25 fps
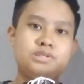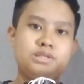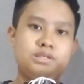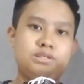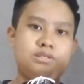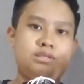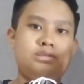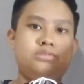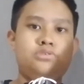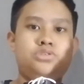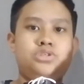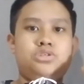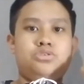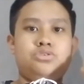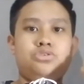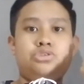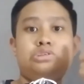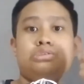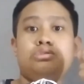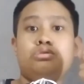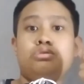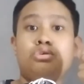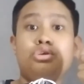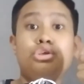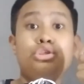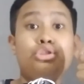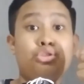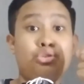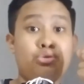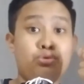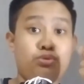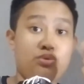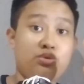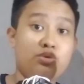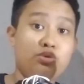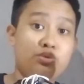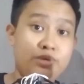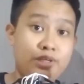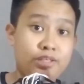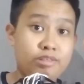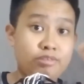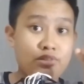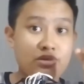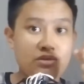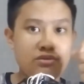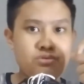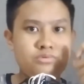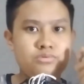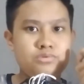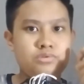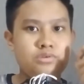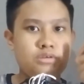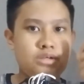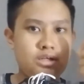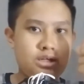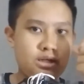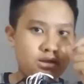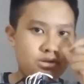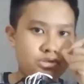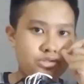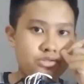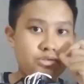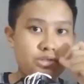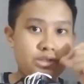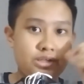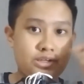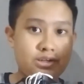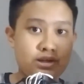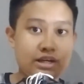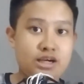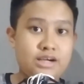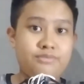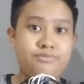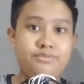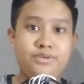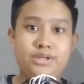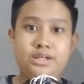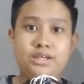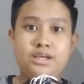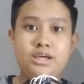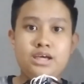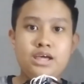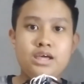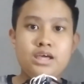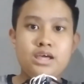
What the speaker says: and then just threw it to the coffin.